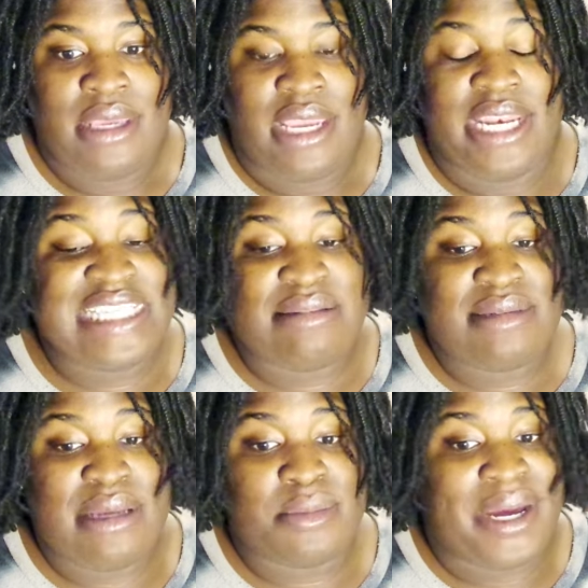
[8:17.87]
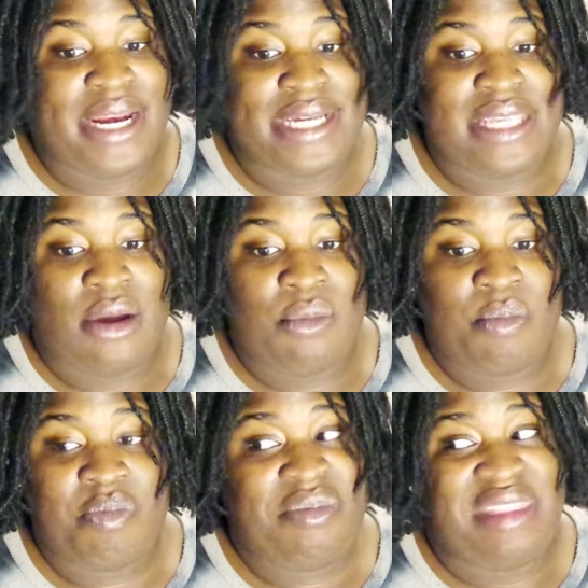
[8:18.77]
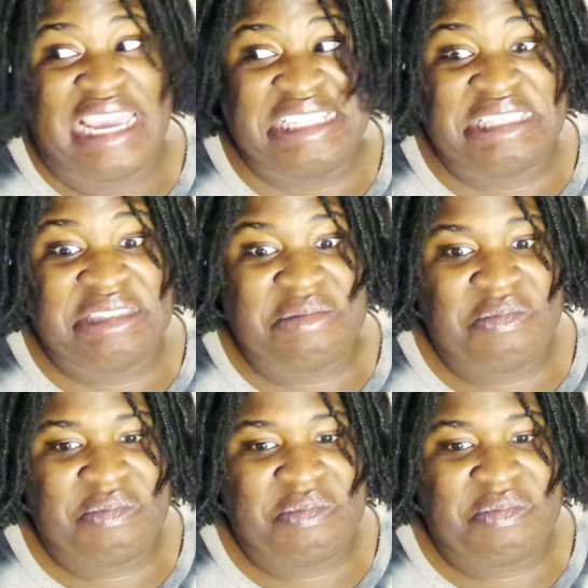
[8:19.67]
And it sometimes might not sound nice.